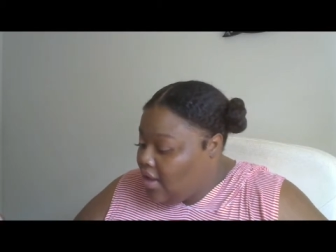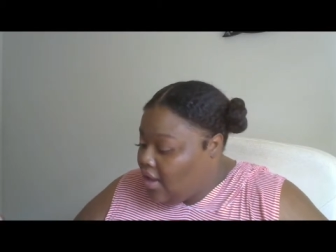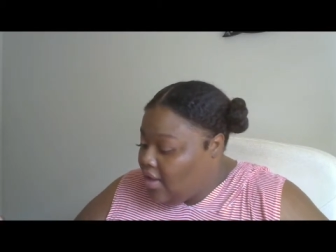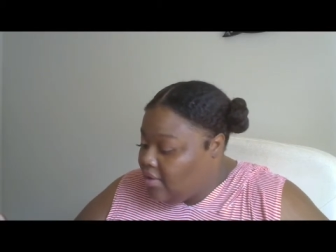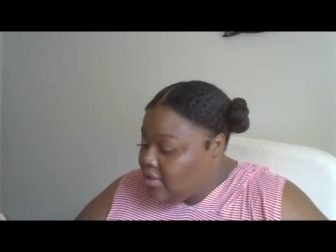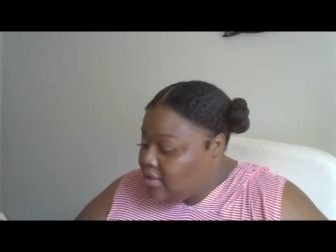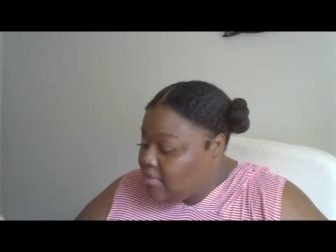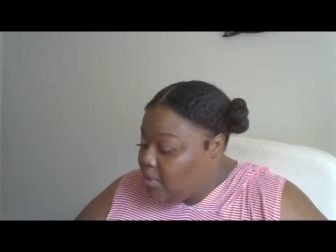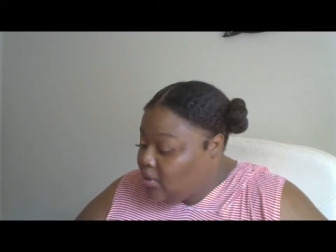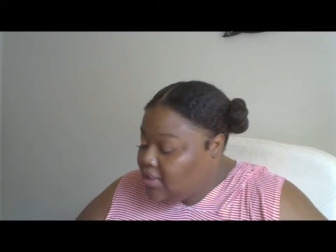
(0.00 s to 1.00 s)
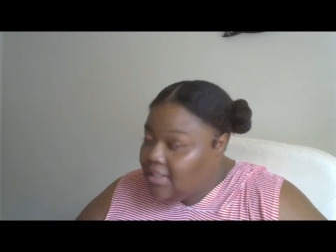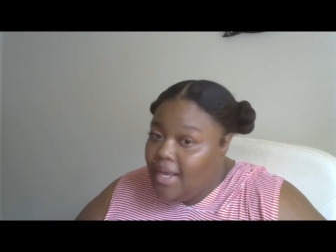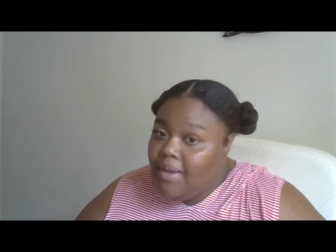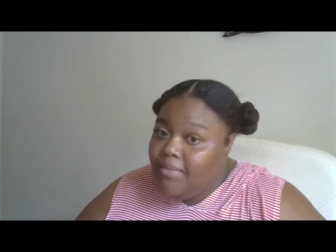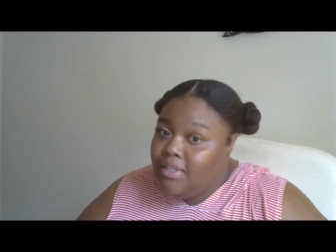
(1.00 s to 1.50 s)
and most of the
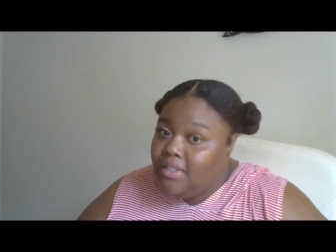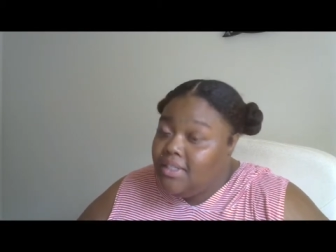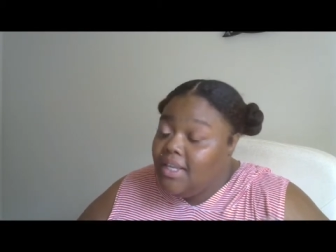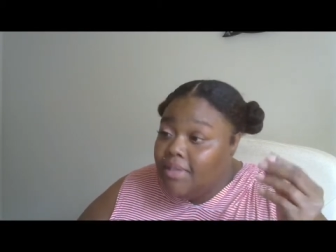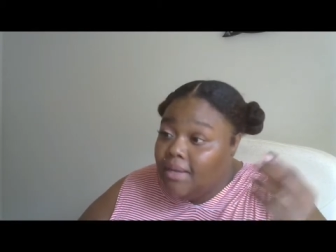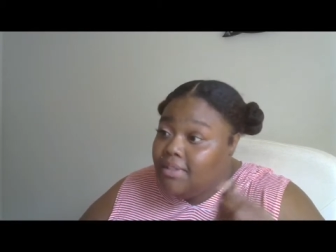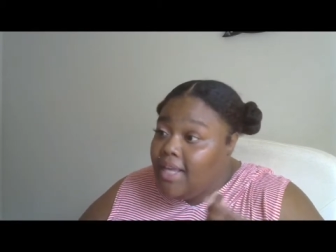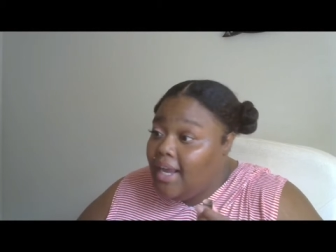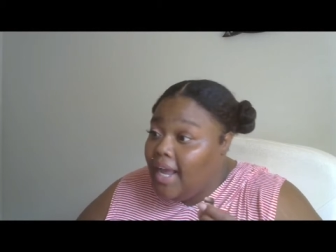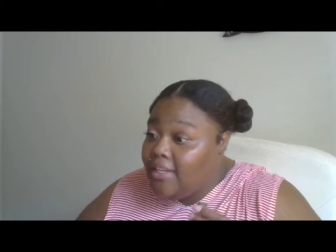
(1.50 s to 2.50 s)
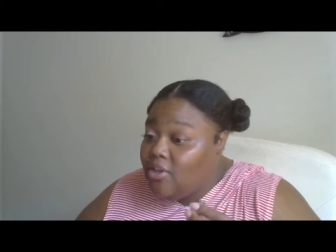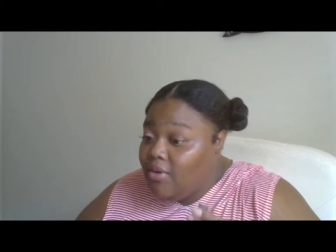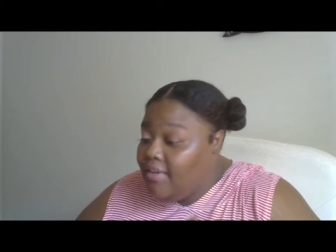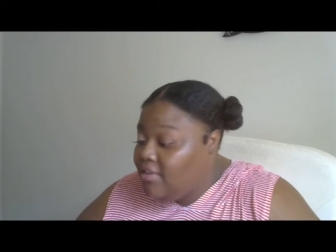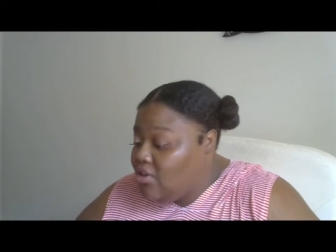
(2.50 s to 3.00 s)
time sometimes like I don't
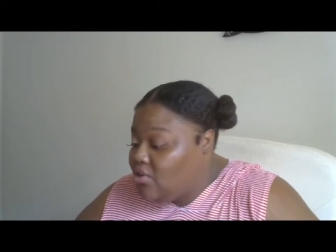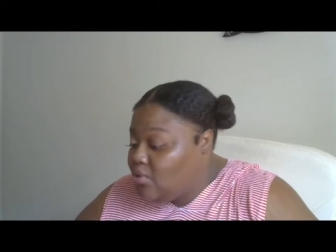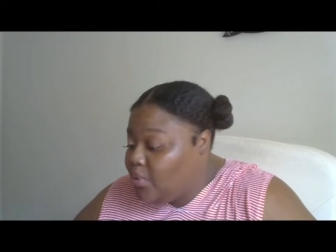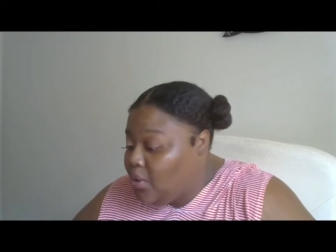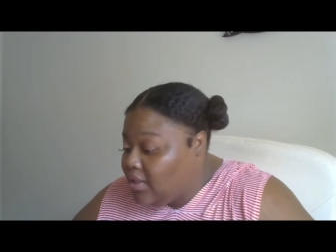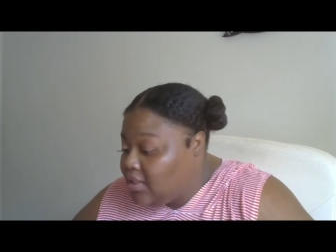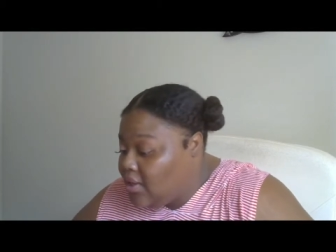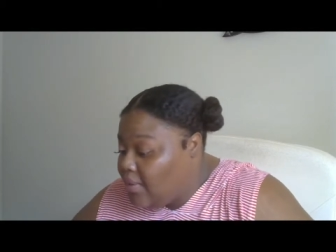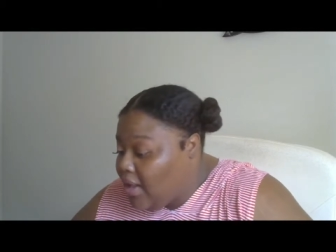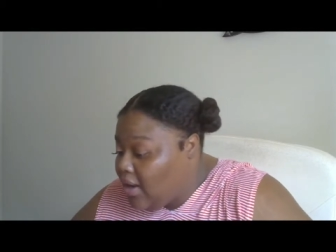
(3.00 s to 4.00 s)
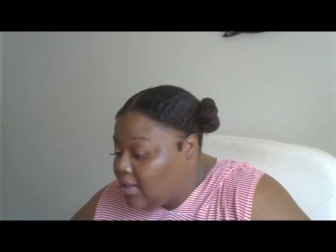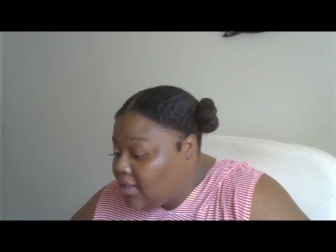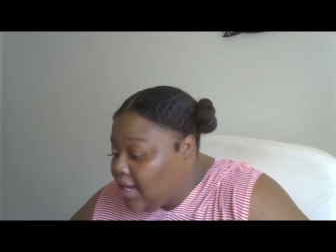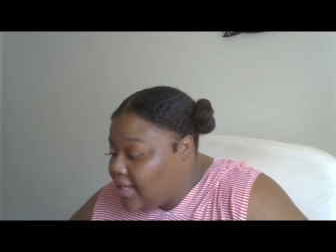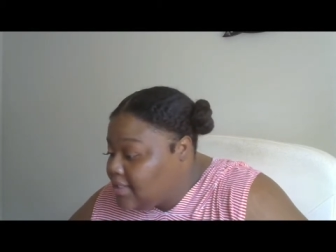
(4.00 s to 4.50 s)
even use Pro Conceal I'm not gonna
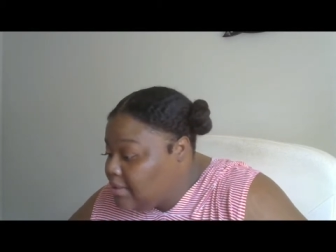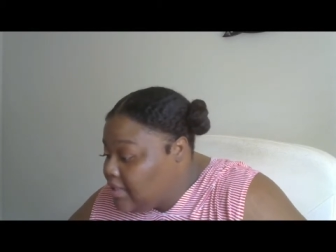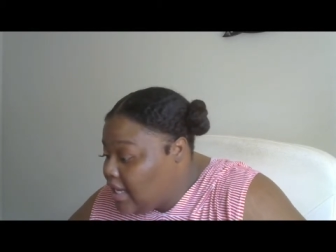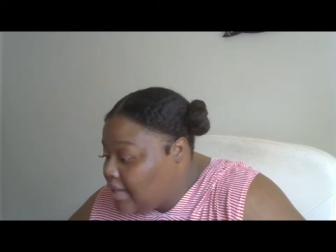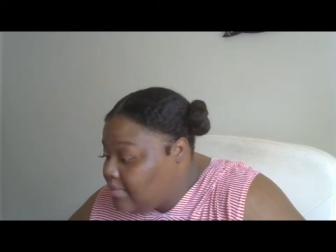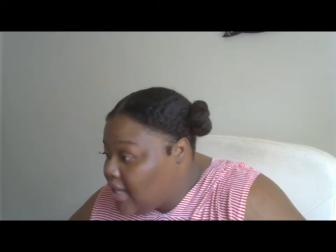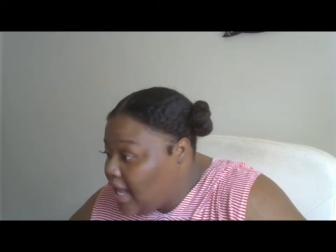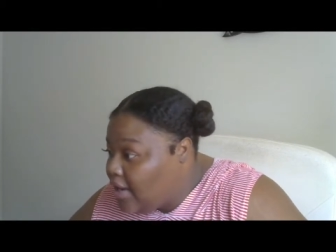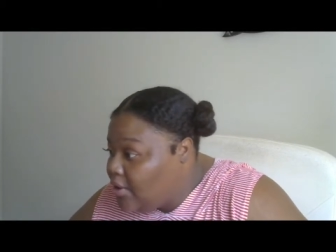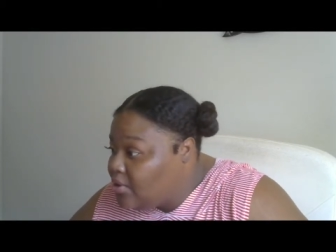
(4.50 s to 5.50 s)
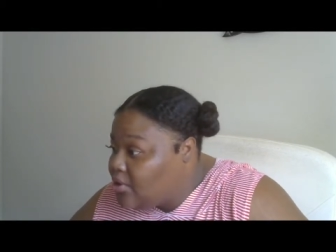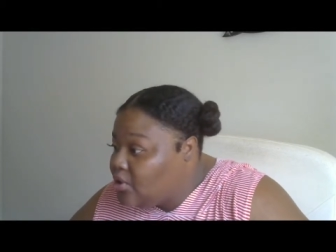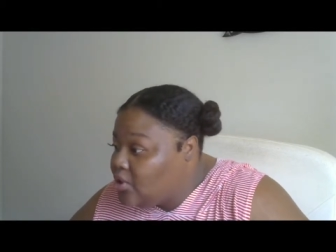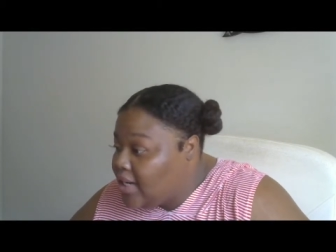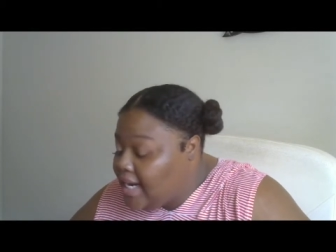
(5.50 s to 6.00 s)
lie sometimes I go
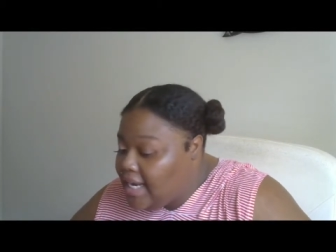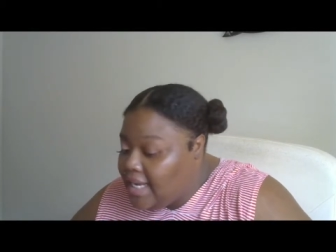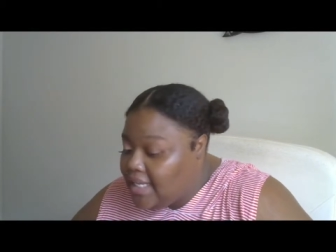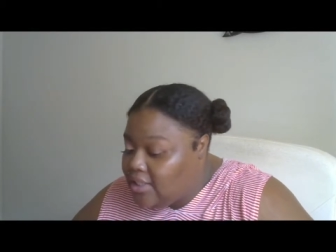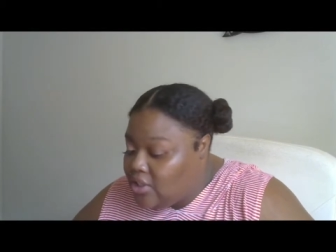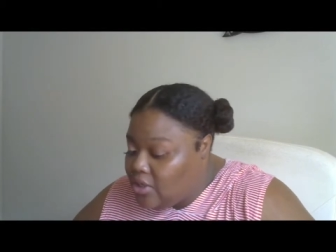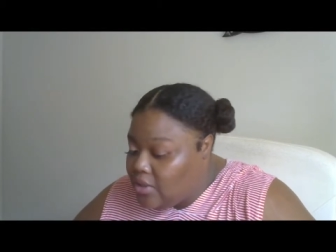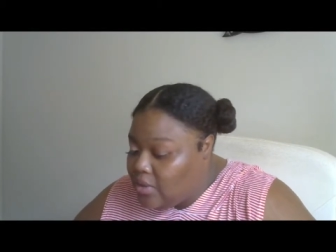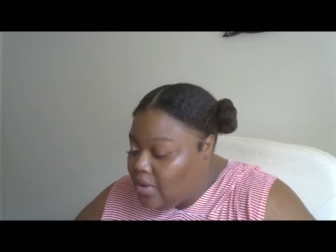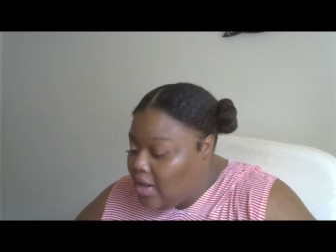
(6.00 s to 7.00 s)
straight into